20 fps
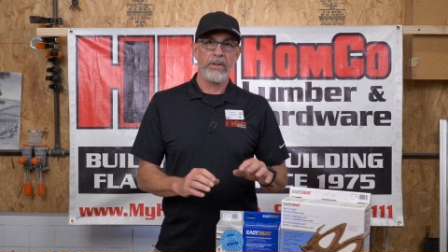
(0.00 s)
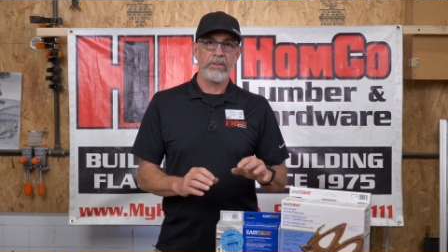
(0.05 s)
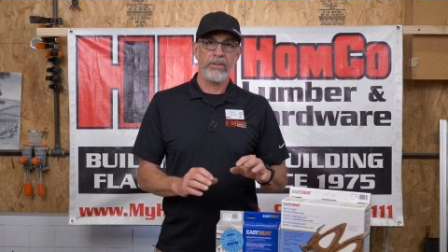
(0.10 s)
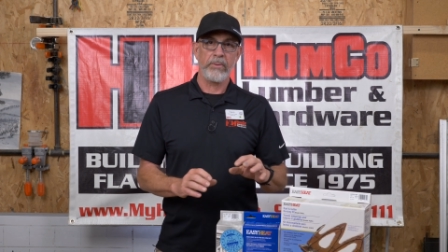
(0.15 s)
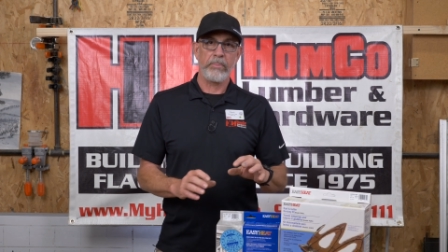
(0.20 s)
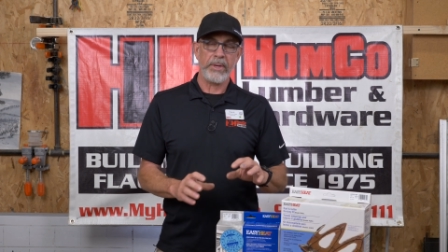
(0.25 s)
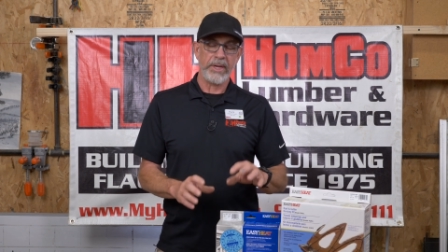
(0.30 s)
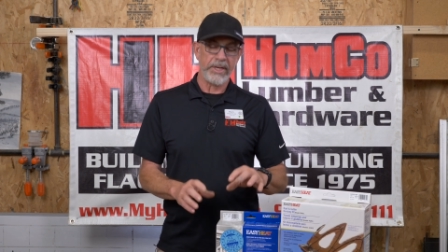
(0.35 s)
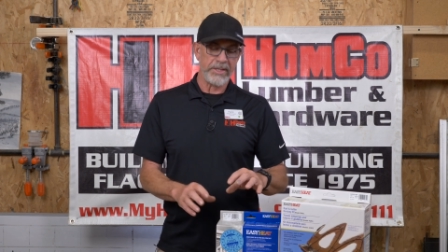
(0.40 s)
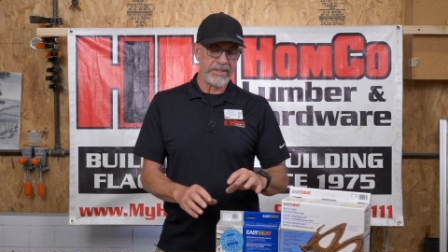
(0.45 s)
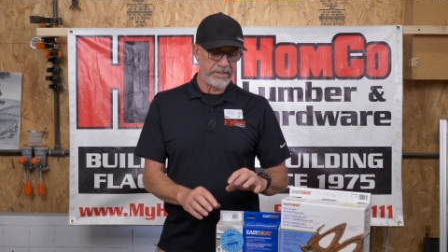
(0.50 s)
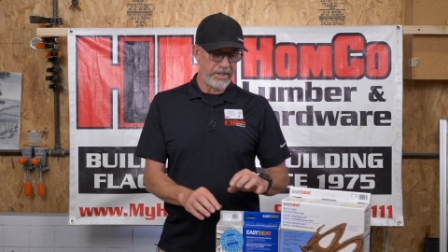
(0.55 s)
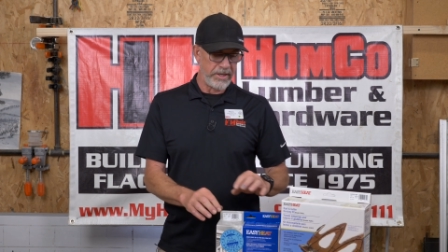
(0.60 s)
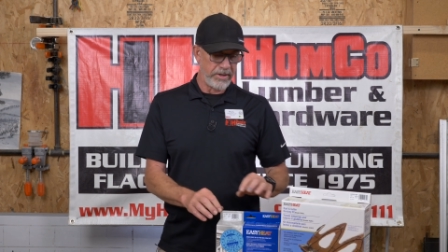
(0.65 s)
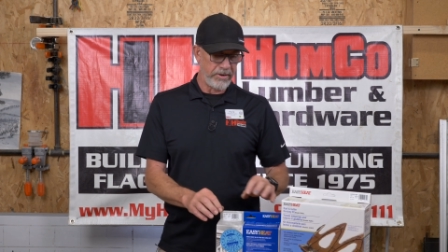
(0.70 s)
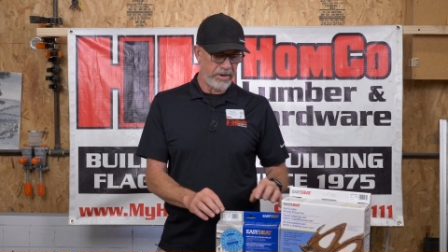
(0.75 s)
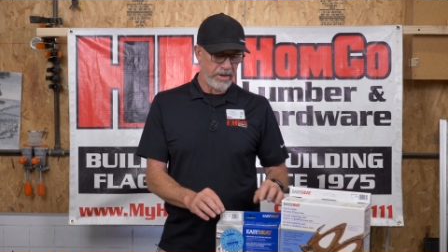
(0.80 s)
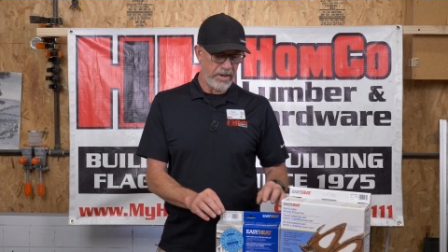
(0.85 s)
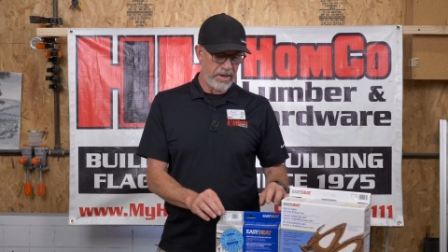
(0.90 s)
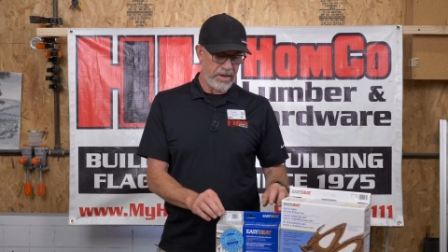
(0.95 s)
The biggest
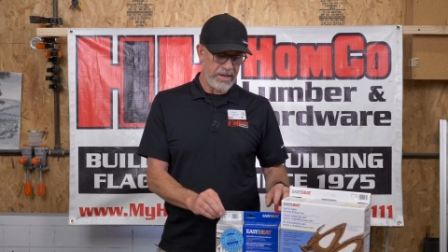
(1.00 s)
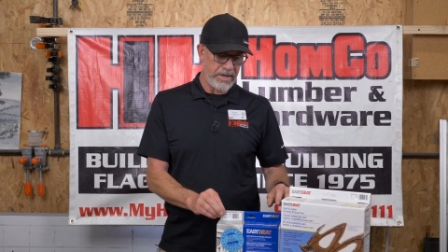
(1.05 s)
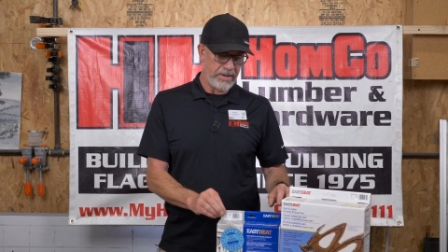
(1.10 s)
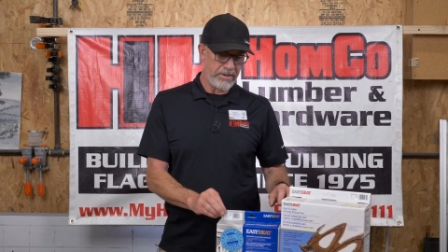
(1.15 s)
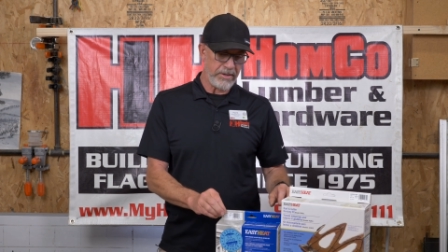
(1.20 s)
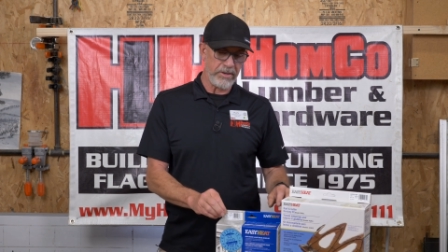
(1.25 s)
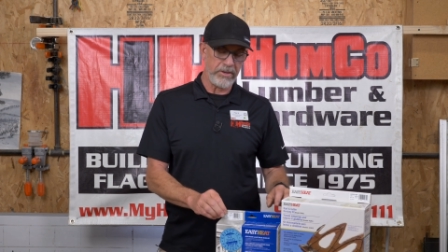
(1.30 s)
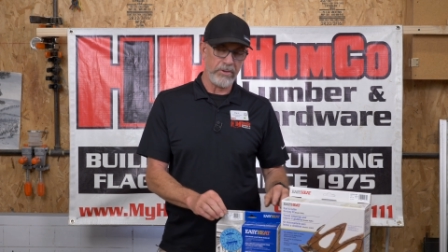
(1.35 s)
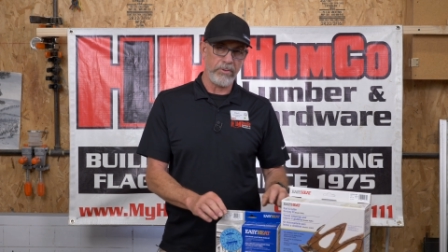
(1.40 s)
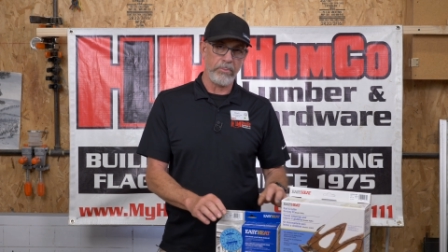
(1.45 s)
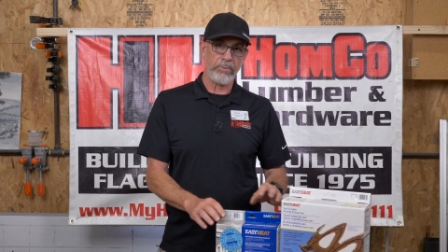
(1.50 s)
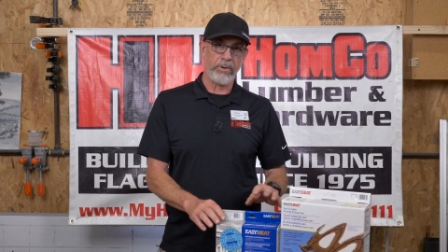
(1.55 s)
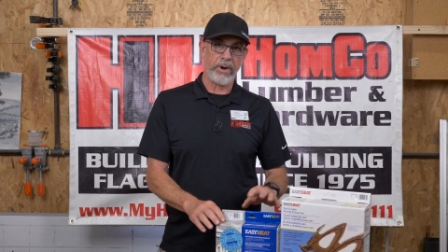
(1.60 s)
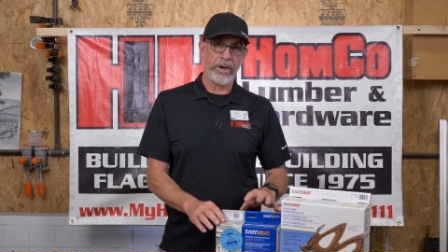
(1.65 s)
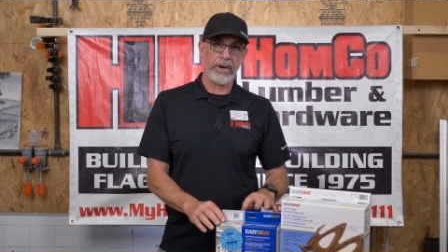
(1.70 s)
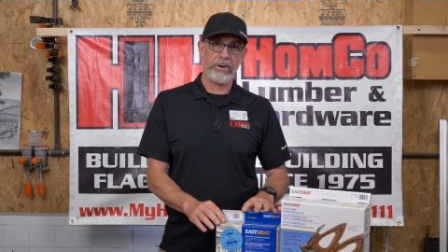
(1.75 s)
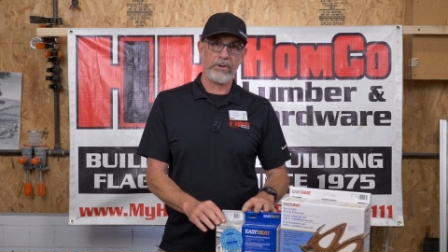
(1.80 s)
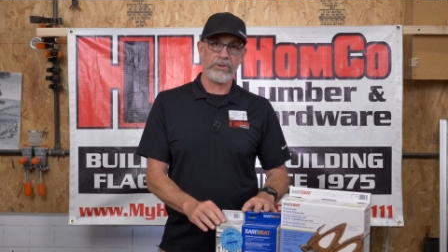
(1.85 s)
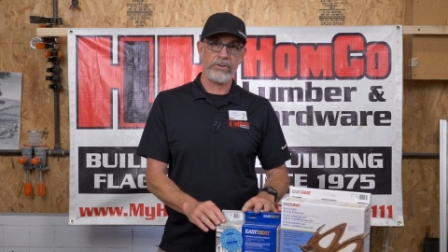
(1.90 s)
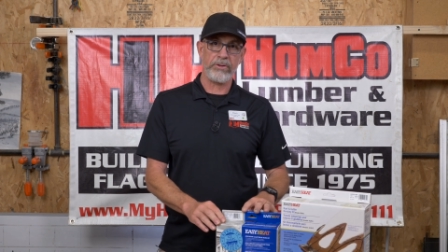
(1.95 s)
thing you're gonna need to do
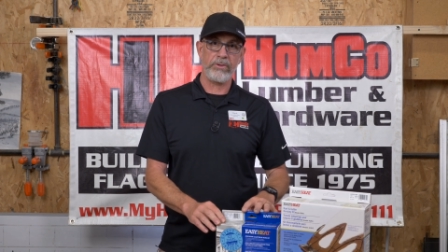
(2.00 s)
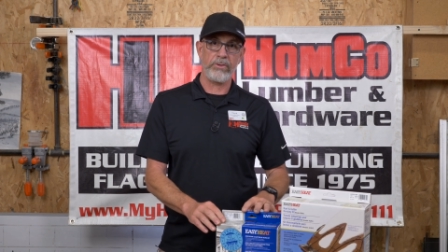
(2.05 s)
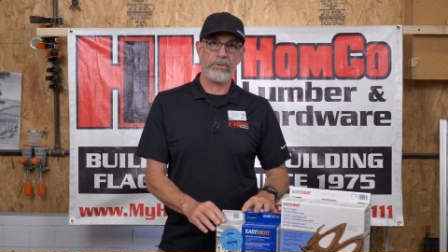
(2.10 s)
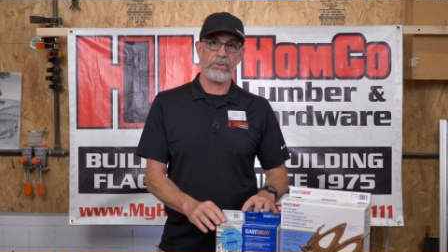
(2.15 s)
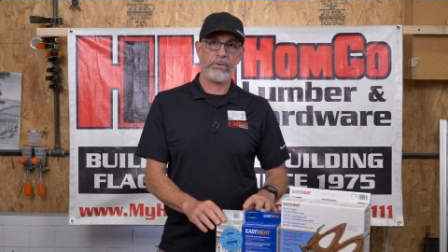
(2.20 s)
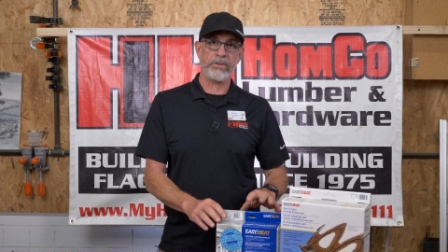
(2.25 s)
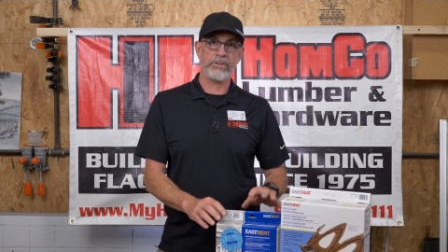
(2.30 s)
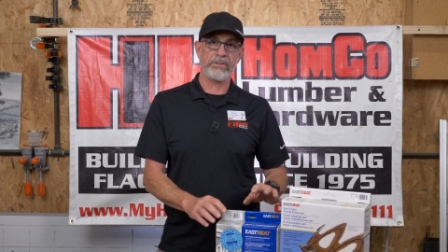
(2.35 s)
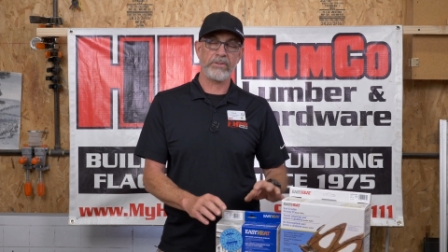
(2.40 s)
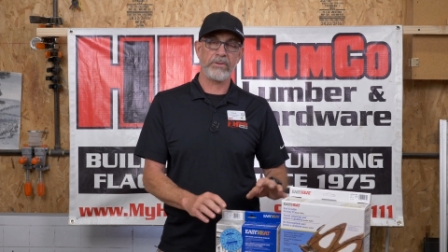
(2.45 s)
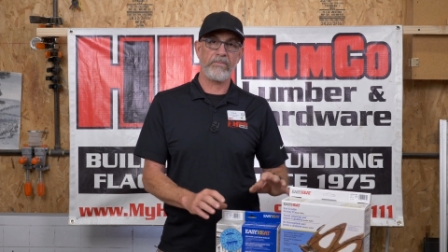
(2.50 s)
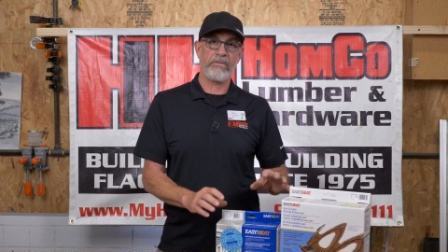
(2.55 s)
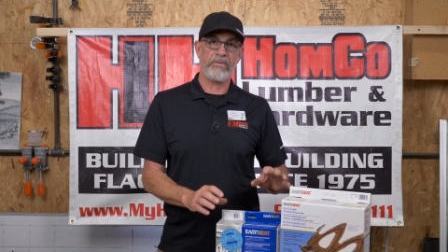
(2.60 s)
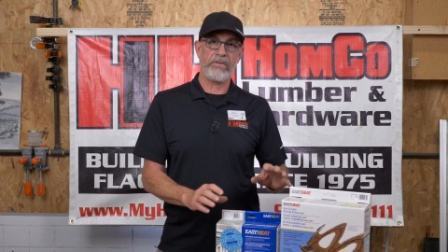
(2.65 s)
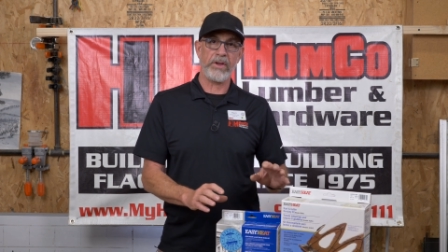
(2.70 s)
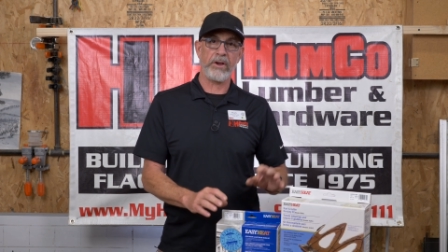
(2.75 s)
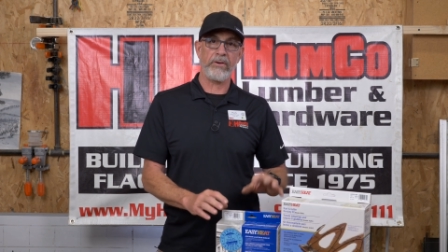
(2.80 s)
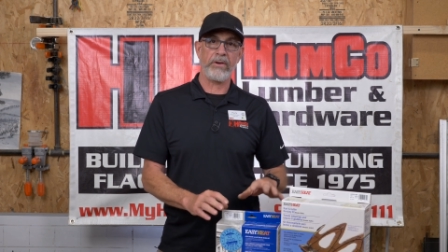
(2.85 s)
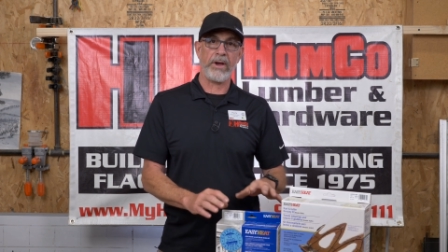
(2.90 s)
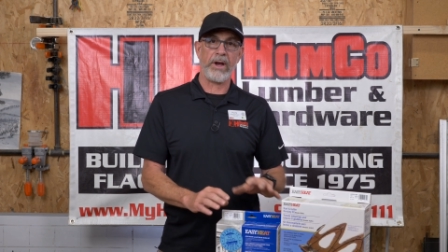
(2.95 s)
prior to is
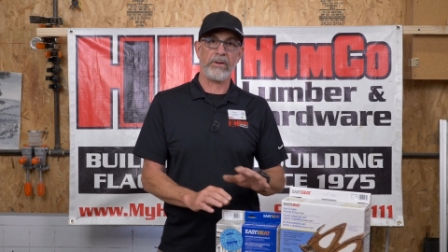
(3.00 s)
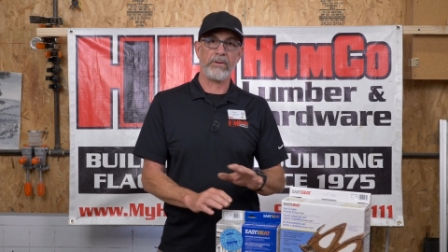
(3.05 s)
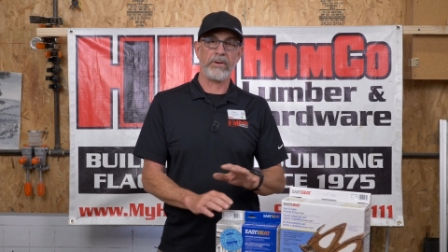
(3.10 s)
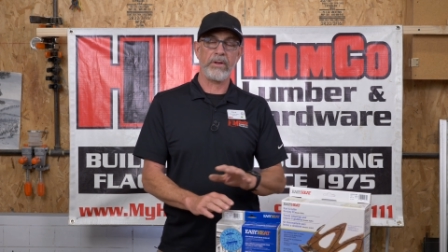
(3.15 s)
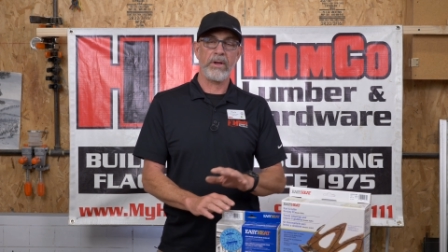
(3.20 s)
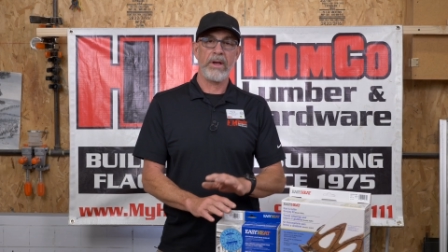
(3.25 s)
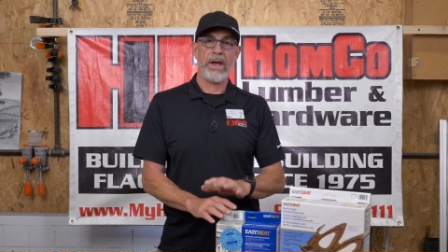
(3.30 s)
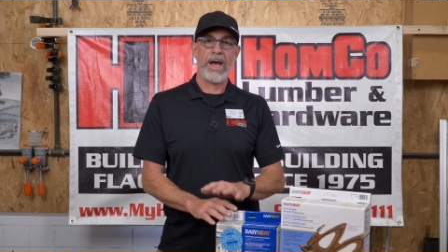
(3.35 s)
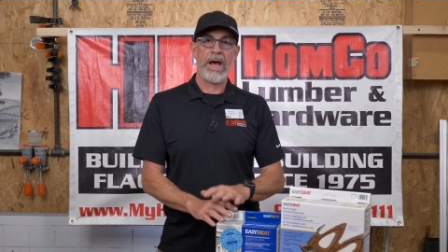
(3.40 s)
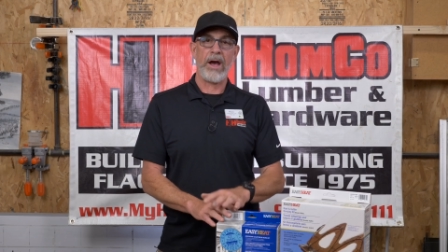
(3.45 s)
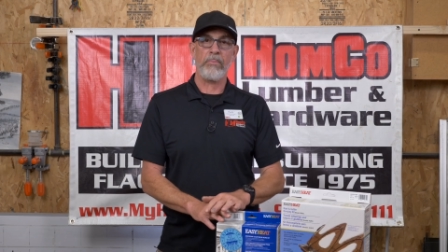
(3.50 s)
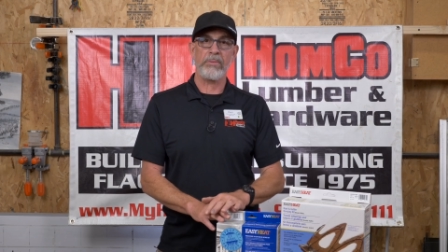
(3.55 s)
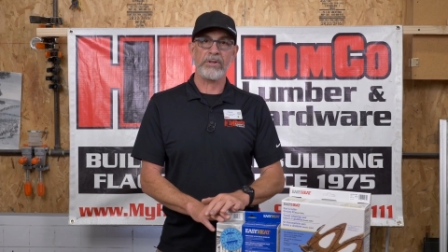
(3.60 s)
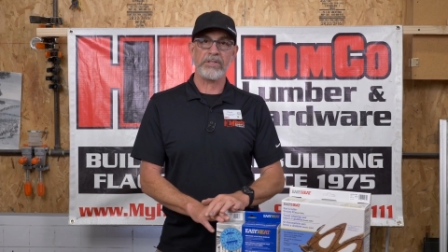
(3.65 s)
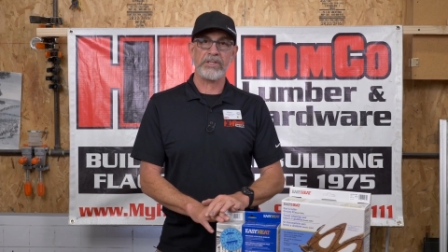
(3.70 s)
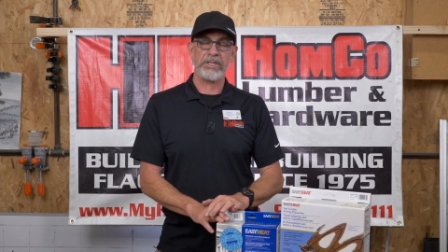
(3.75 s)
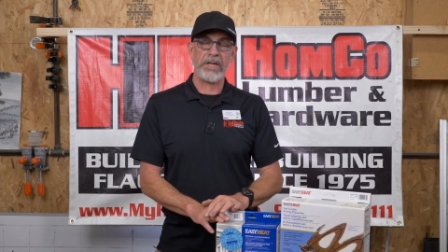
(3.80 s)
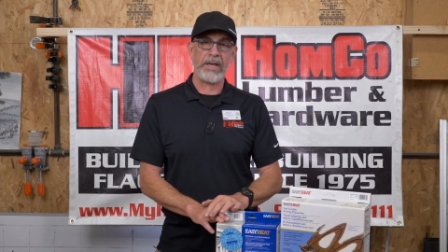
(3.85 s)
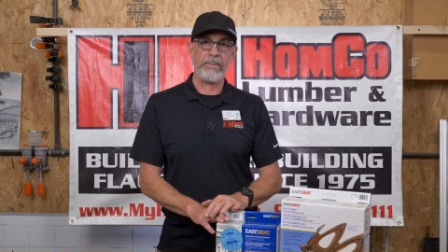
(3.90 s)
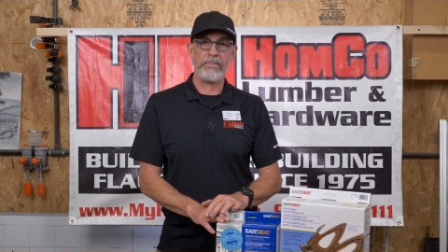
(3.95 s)
figure out how
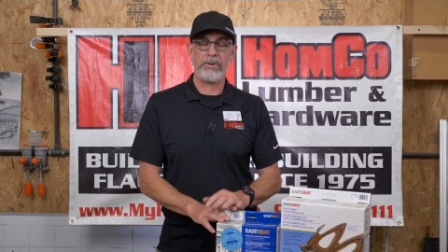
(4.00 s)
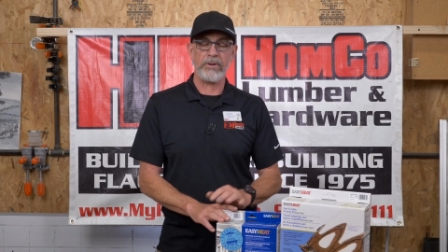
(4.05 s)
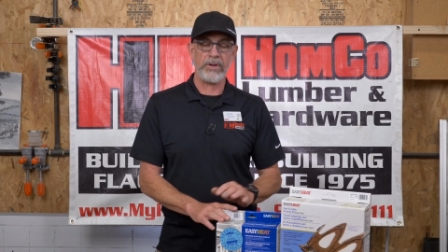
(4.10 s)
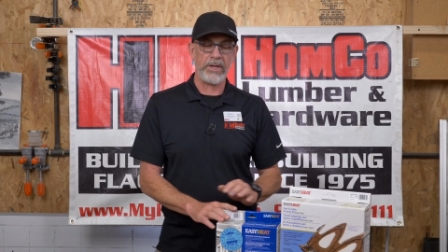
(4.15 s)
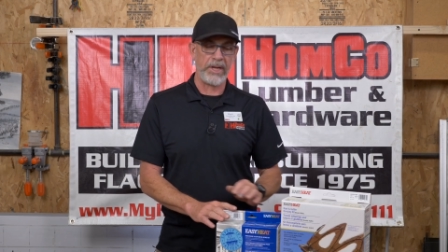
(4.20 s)
much tape you